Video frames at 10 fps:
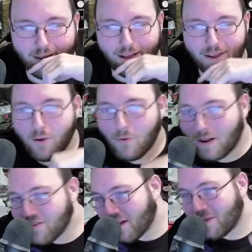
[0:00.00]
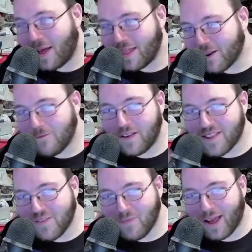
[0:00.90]
You know what I was talking about, the
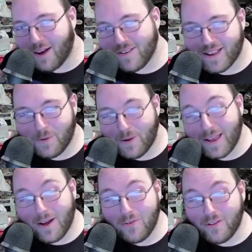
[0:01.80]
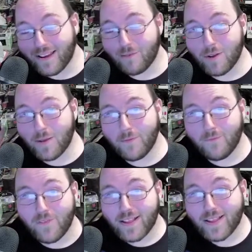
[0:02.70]
defensive powers? Here we go. They're getting rid of
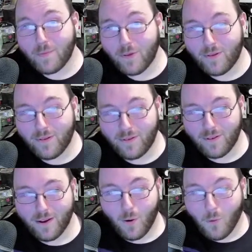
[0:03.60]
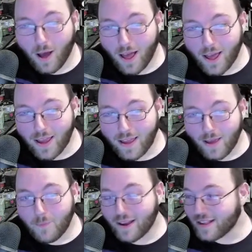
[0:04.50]
Invincible. Why?
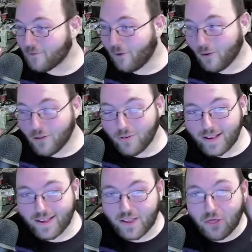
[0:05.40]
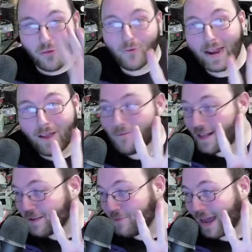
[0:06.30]
Because if all there is is three
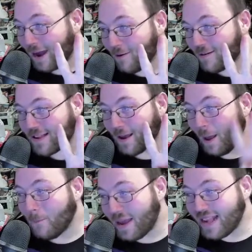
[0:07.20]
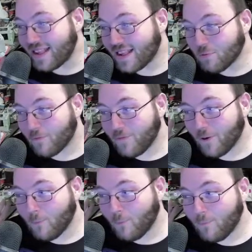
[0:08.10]
defense powers, pieces will
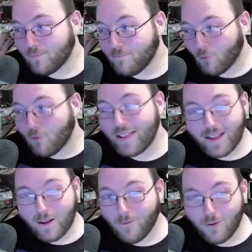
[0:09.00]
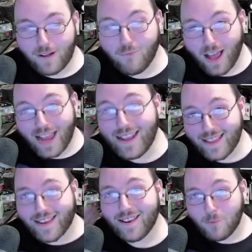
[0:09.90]
feel more different,
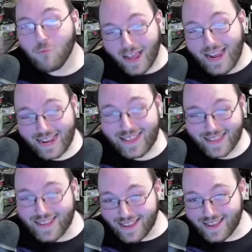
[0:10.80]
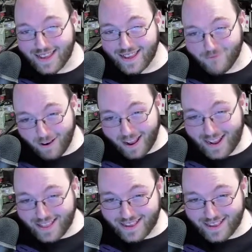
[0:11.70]
right? Right? Right?